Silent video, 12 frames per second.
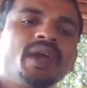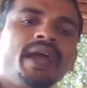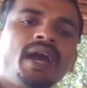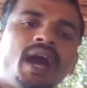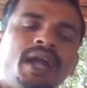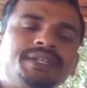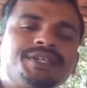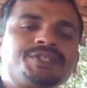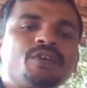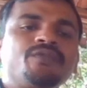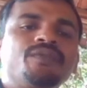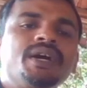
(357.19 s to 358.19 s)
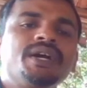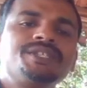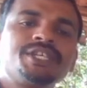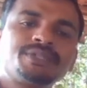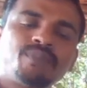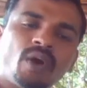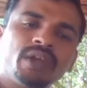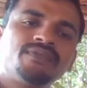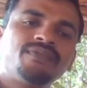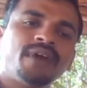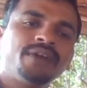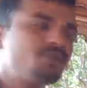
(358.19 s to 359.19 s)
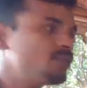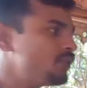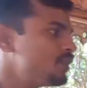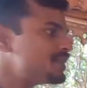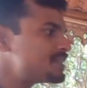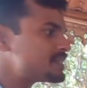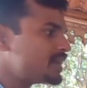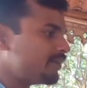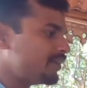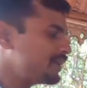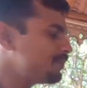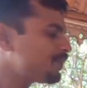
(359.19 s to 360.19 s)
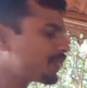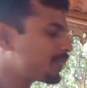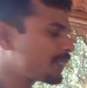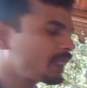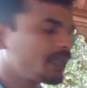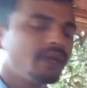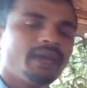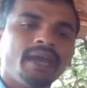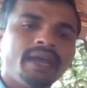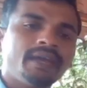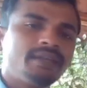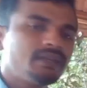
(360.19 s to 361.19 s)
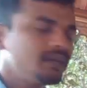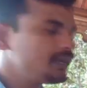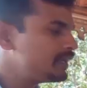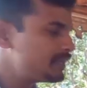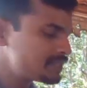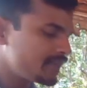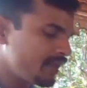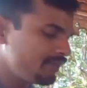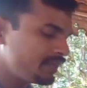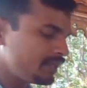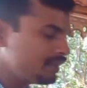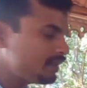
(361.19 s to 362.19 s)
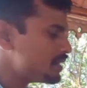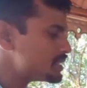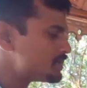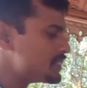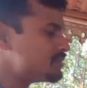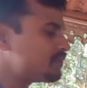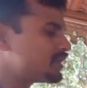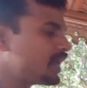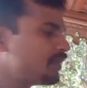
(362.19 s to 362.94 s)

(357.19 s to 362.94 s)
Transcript: a hardness of 6.5 to 7 and it is having a specific